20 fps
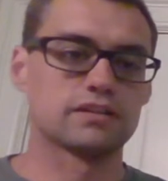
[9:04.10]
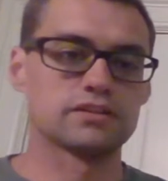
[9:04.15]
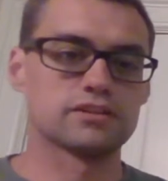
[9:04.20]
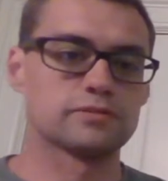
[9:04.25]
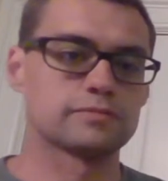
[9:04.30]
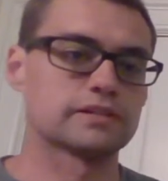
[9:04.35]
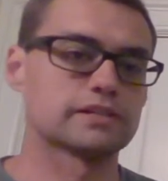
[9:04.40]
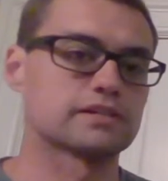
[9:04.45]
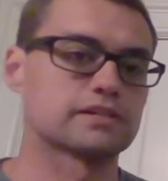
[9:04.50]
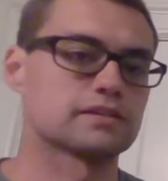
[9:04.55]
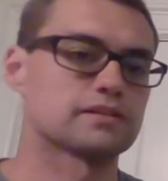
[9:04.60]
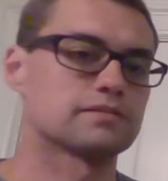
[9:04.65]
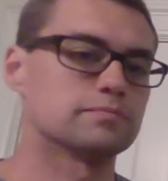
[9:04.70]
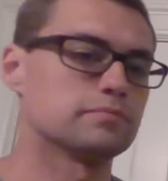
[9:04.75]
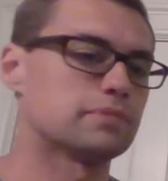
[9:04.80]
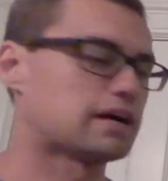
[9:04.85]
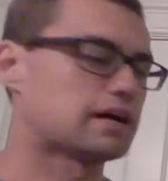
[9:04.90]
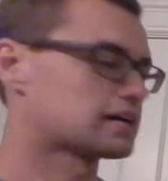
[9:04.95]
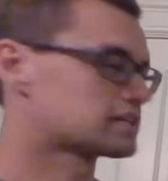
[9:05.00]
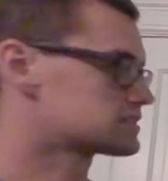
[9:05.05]
bit
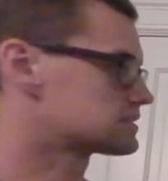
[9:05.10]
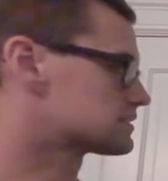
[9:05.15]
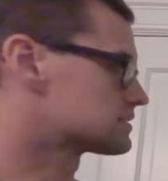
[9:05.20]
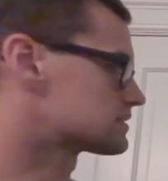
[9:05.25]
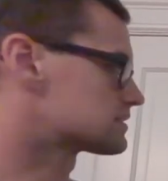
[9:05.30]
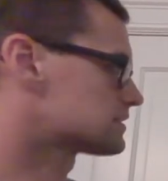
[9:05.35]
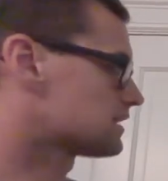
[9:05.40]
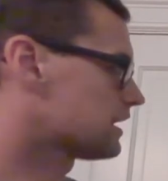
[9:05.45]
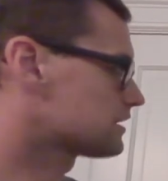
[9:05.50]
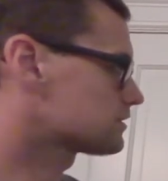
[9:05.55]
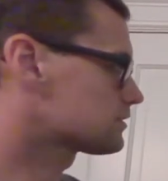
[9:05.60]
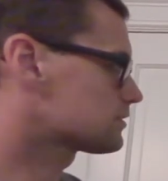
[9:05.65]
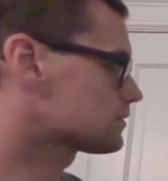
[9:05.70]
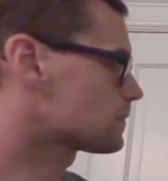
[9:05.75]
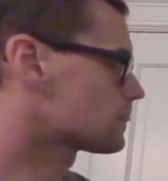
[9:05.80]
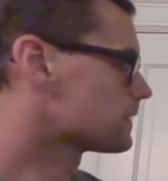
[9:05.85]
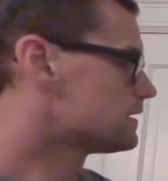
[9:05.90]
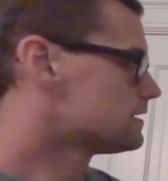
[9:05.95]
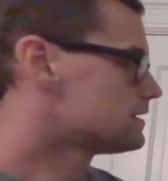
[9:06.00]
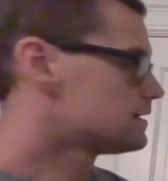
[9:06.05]
boxed in tighter,
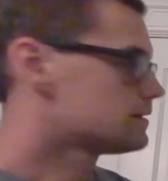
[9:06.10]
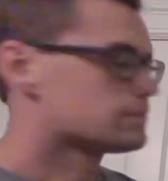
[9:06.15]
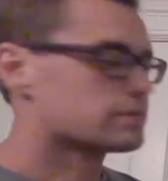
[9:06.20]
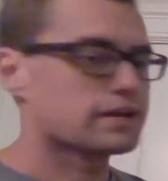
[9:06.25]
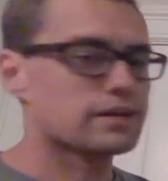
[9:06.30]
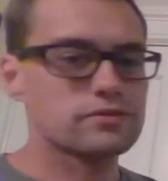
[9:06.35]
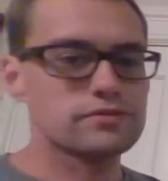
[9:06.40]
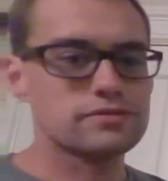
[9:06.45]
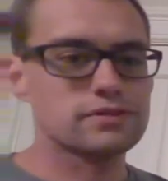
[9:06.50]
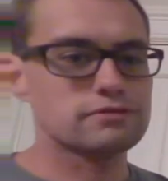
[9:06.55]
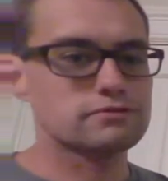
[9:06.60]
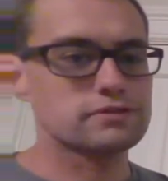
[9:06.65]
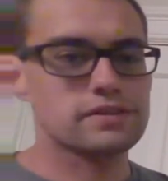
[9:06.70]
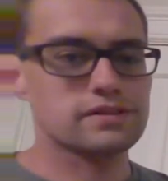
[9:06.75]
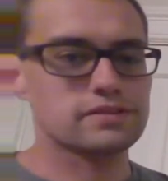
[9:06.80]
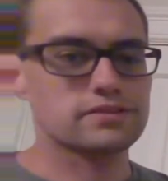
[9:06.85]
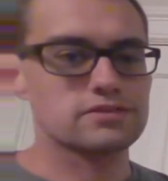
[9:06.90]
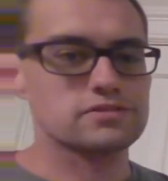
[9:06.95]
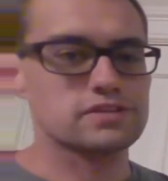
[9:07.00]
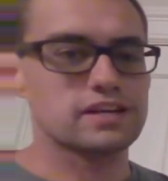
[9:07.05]
but I don't really think
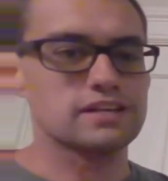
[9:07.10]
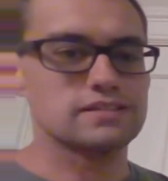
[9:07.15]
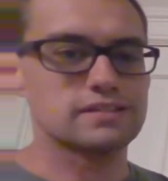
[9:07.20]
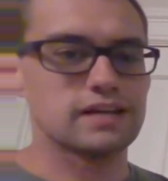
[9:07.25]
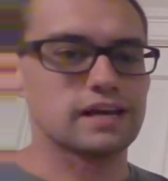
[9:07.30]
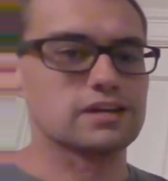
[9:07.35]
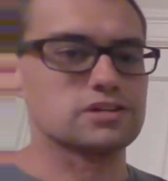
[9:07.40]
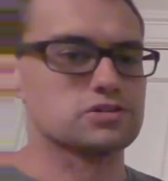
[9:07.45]
there's any danger